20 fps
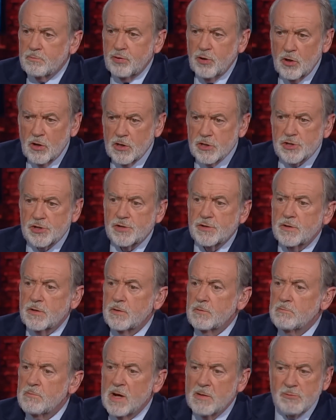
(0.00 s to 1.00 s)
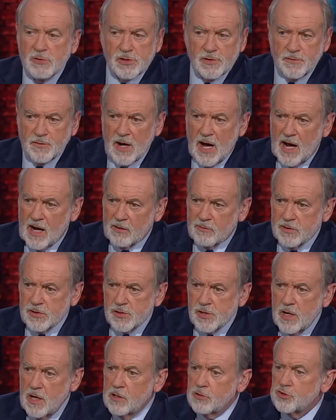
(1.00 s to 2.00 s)
push members of
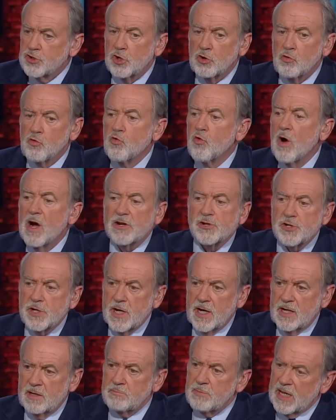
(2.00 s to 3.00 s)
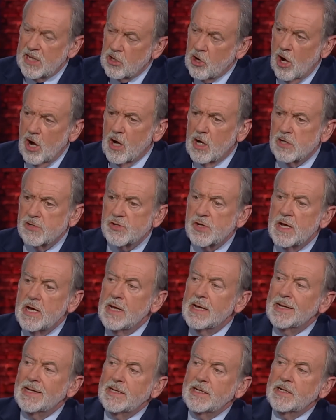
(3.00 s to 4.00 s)
Congress to rush in because
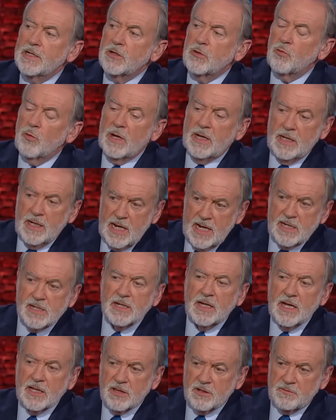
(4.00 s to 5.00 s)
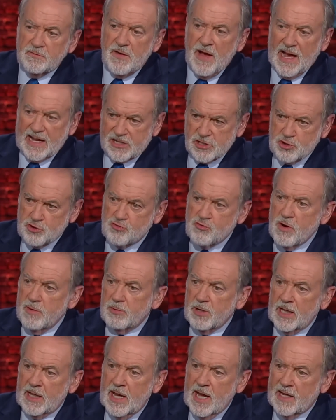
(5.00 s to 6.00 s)
we need to get the facts
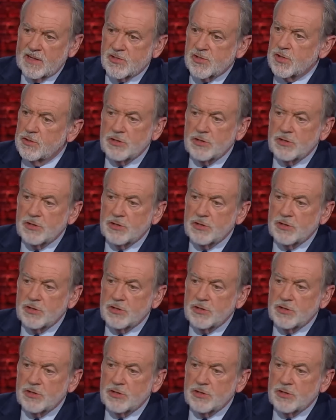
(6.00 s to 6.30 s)
dribbling out so